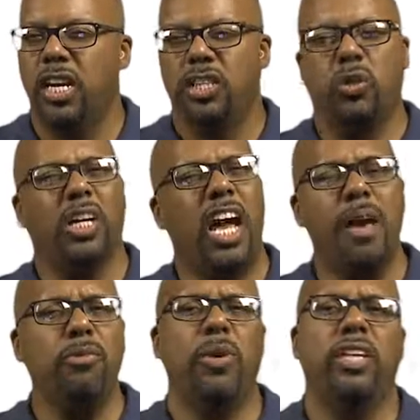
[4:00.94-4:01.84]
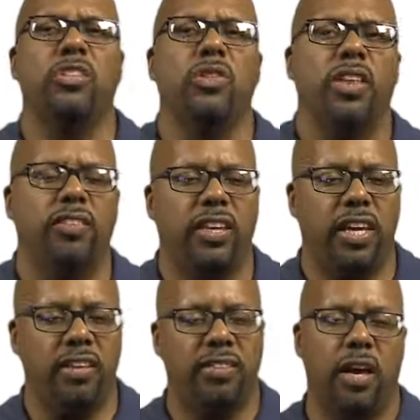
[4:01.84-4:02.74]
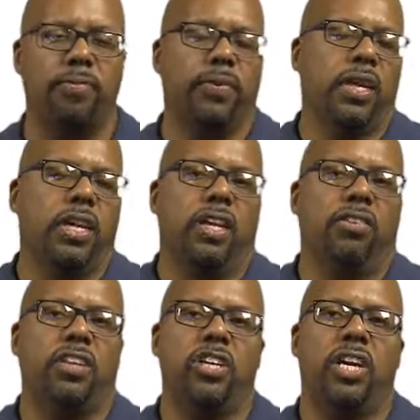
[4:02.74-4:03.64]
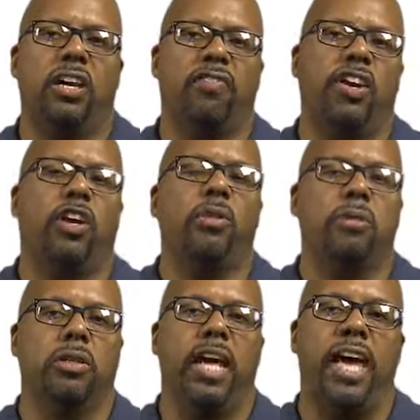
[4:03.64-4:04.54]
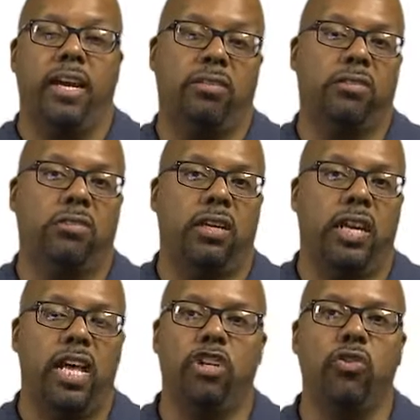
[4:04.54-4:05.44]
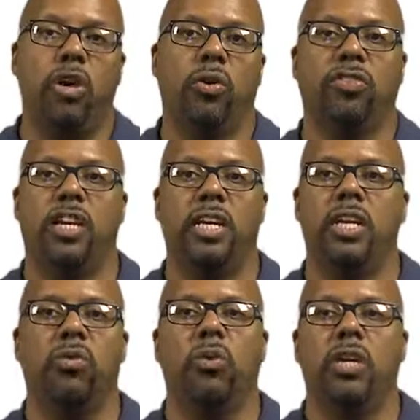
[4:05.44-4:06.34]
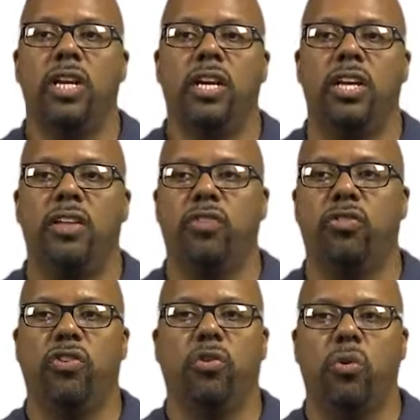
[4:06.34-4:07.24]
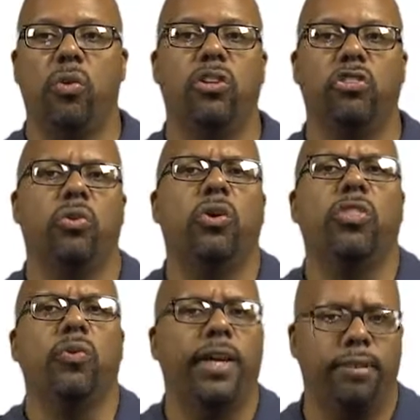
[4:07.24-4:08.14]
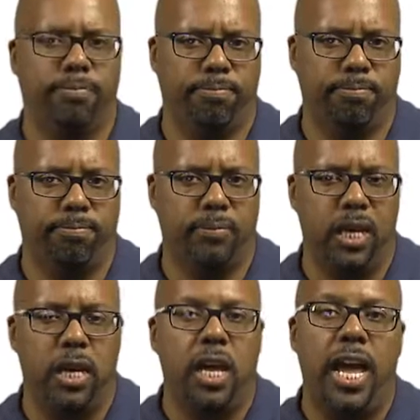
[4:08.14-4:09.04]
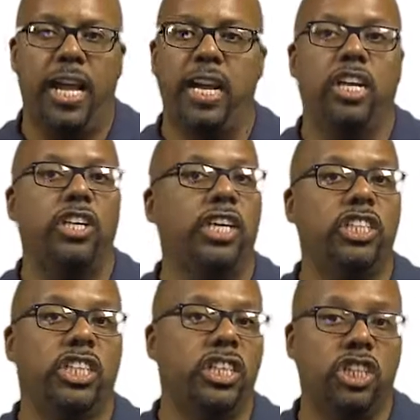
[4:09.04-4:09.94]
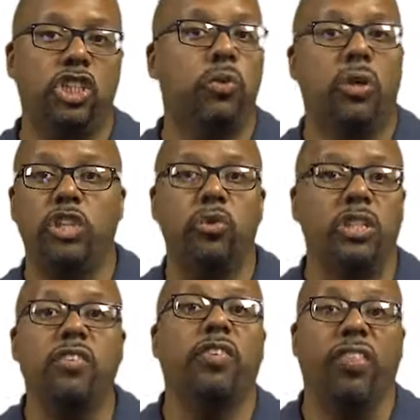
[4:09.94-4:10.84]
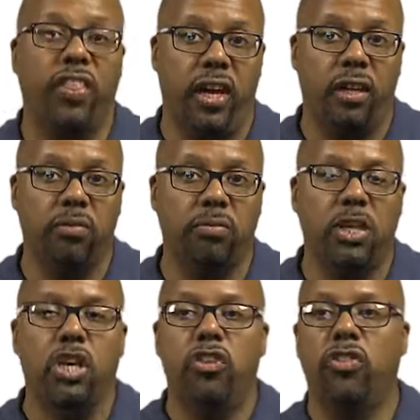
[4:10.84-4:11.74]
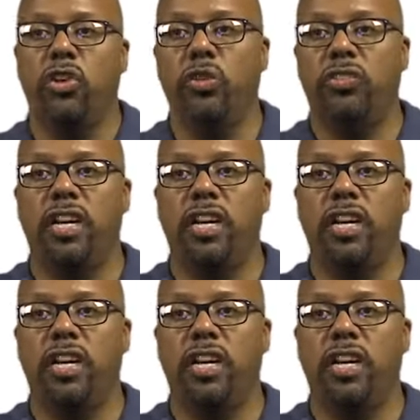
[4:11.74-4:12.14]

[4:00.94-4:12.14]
So a common way to do this is, say you got a variable x, right? And you know it's going to equal either 0, 1, 2, or 3. And under each condition, you want to do a different thing. So you